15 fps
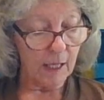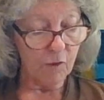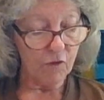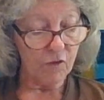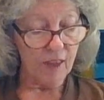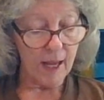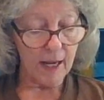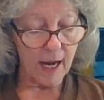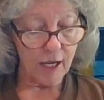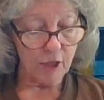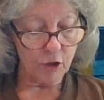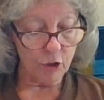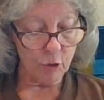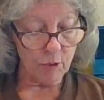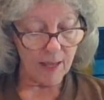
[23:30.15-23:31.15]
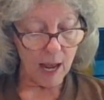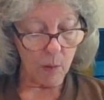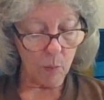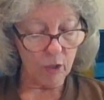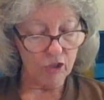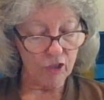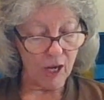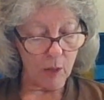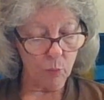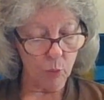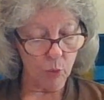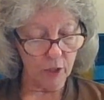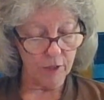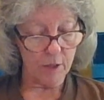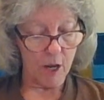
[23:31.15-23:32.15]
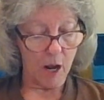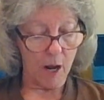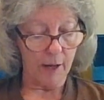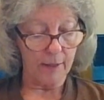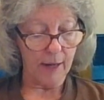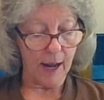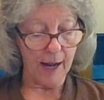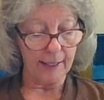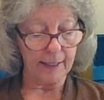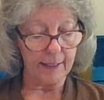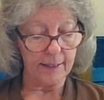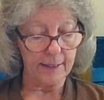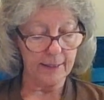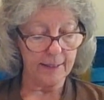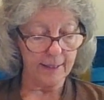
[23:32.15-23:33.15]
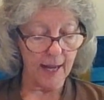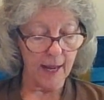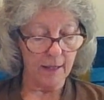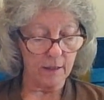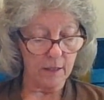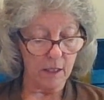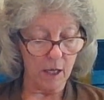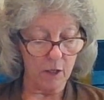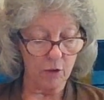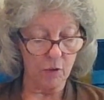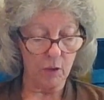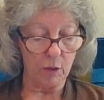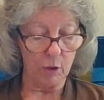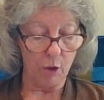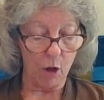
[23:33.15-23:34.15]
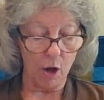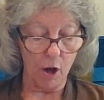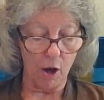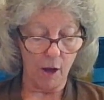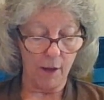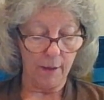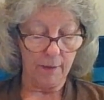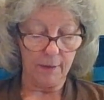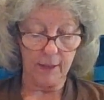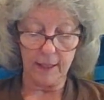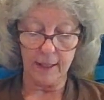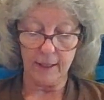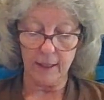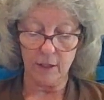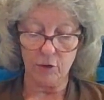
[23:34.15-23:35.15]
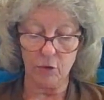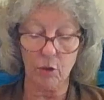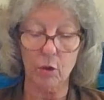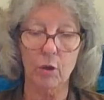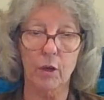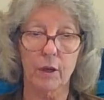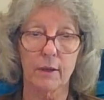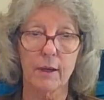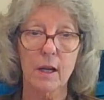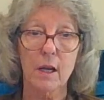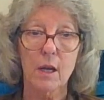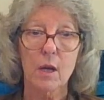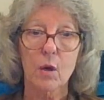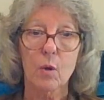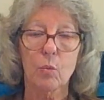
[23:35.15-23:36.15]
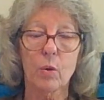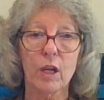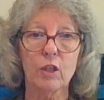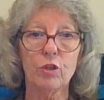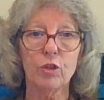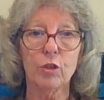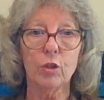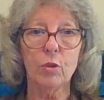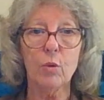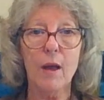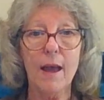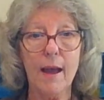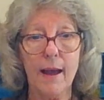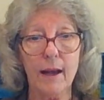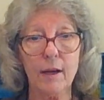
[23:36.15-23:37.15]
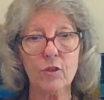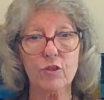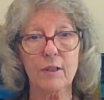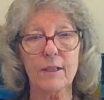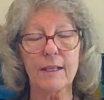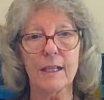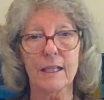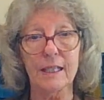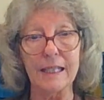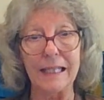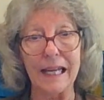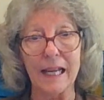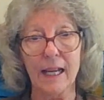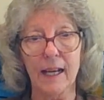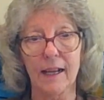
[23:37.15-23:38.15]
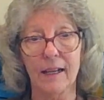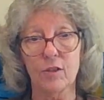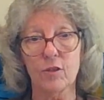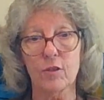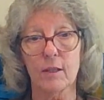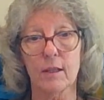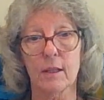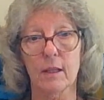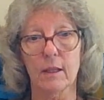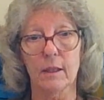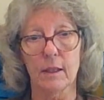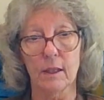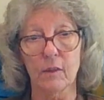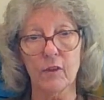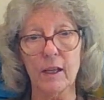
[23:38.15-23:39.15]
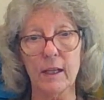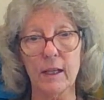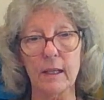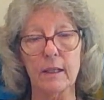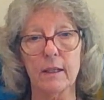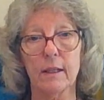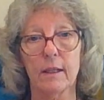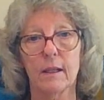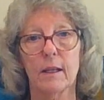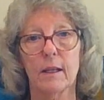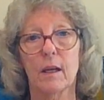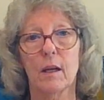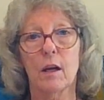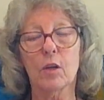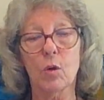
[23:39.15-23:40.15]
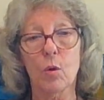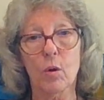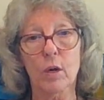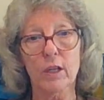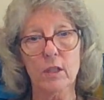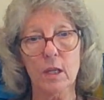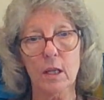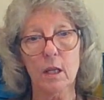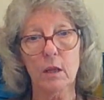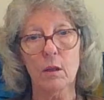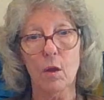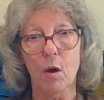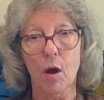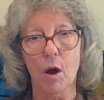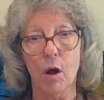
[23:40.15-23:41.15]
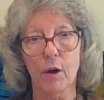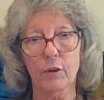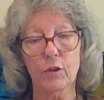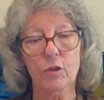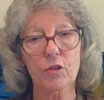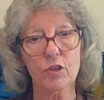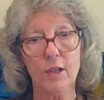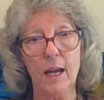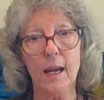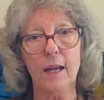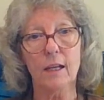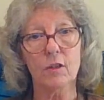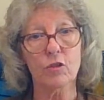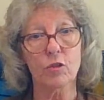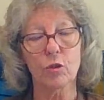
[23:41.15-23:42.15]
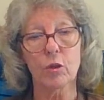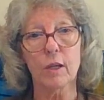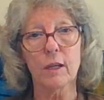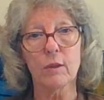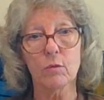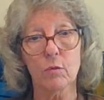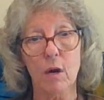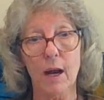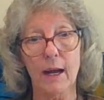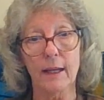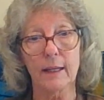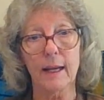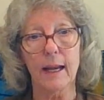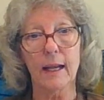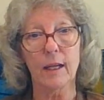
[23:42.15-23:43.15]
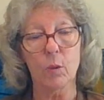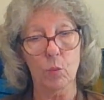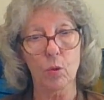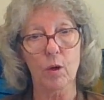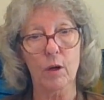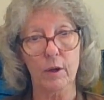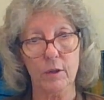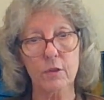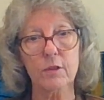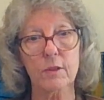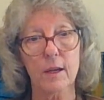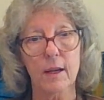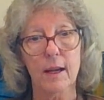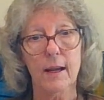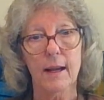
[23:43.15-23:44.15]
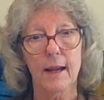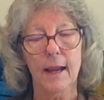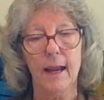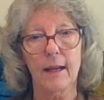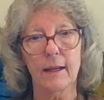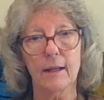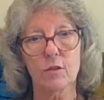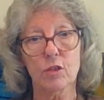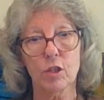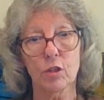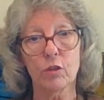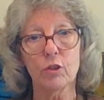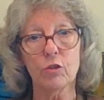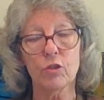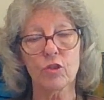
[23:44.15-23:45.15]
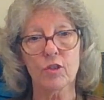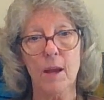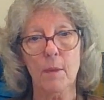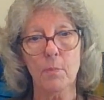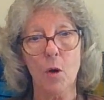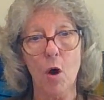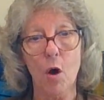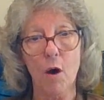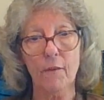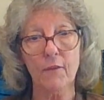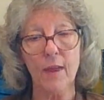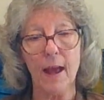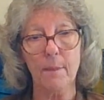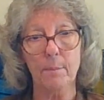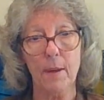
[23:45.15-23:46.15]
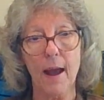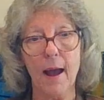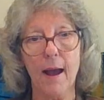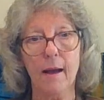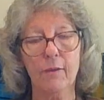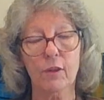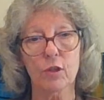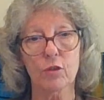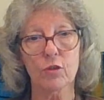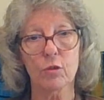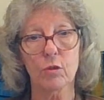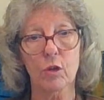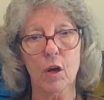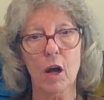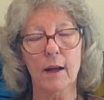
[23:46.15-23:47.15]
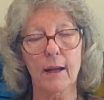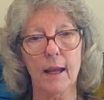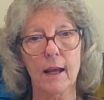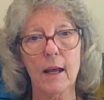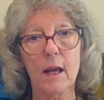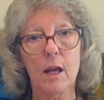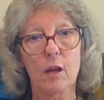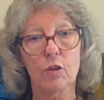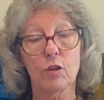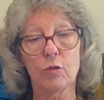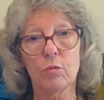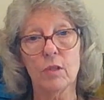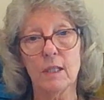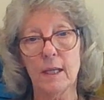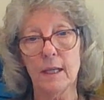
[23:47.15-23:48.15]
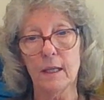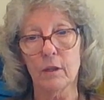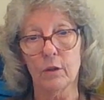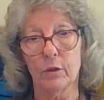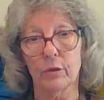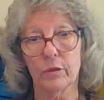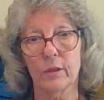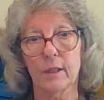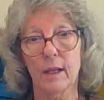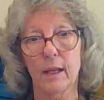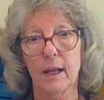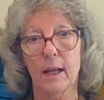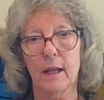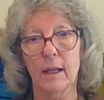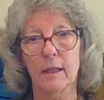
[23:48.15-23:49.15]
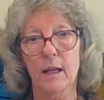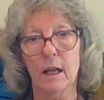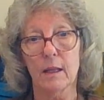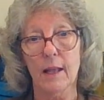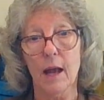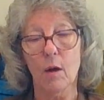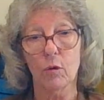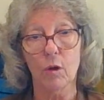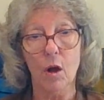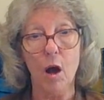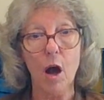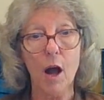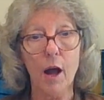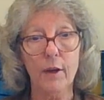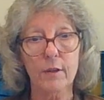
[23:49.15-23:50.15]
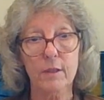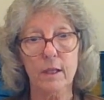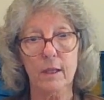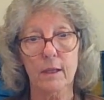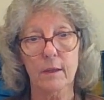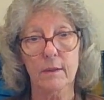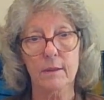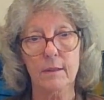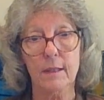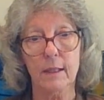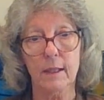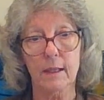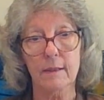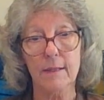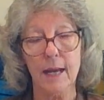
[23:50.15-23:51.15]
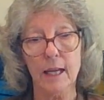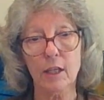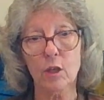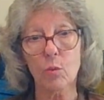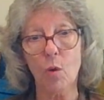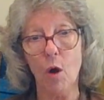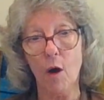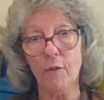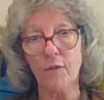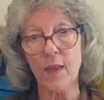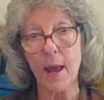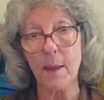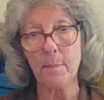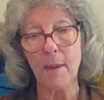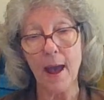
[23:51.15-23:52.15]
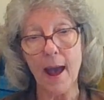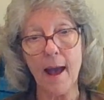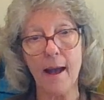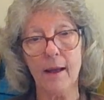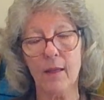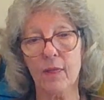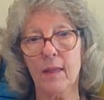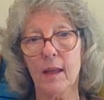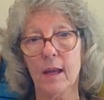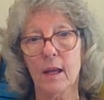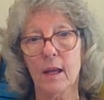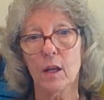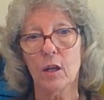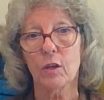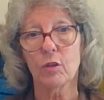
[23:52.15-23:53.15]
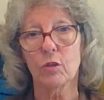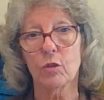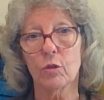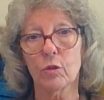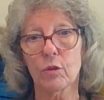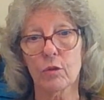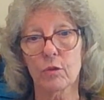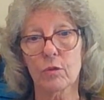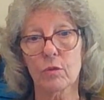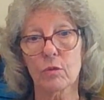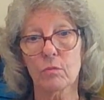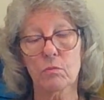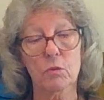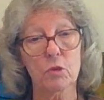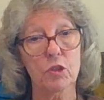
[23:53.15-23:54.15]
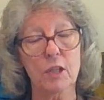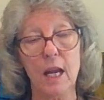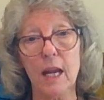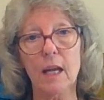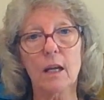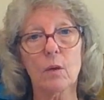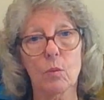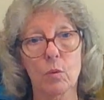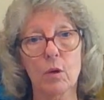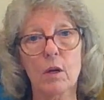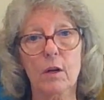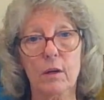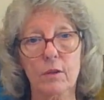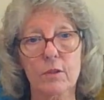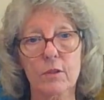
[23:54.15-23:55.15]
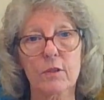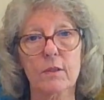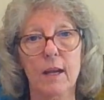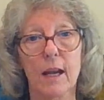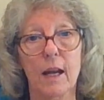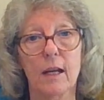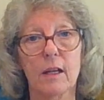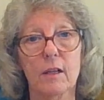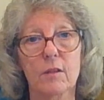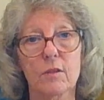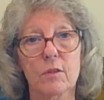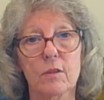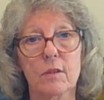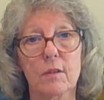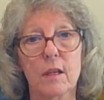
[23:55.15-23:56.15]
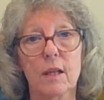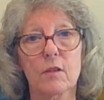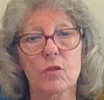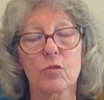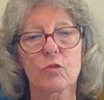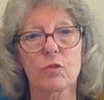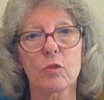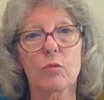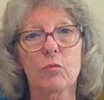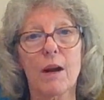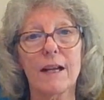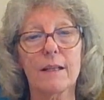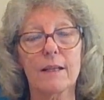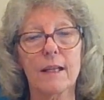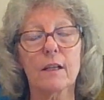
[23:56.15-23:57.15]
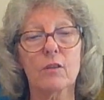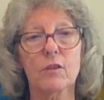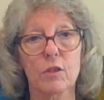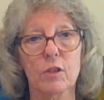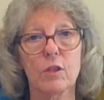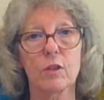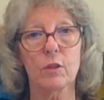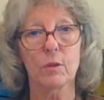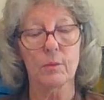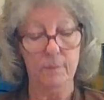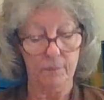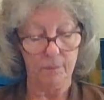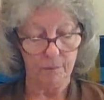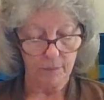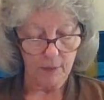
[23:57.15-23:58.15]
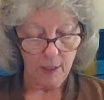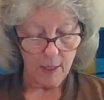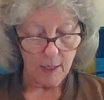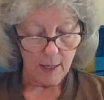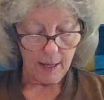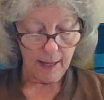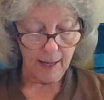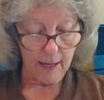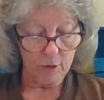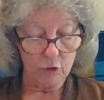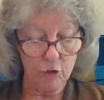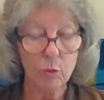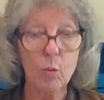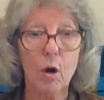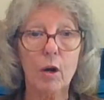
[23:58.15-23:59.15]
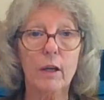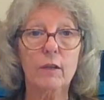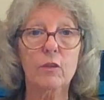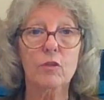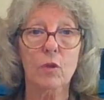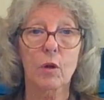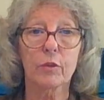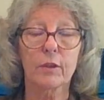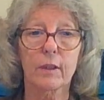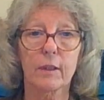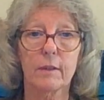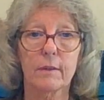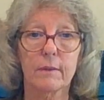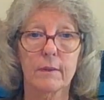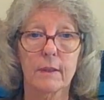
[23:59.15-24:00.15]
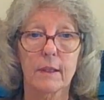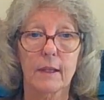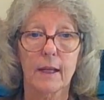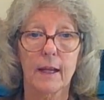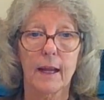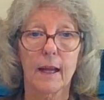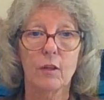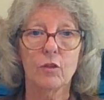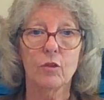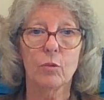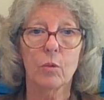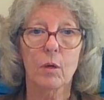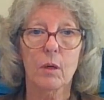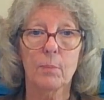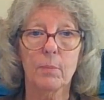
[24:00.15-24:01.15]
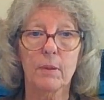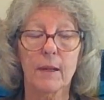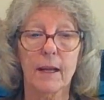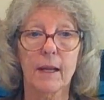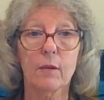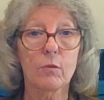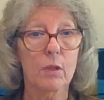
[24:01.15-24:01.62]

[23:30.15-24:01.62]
if then I do that which I would not, I consent unto the law that it is good. When you actually engage in living according to the law, you're saying it's good and right and it works. And until you step off that path, until God, you yield and allow God to, to take you off that path, you're saying it works and it's, it's the right thing to do and you are exalted, and you are playing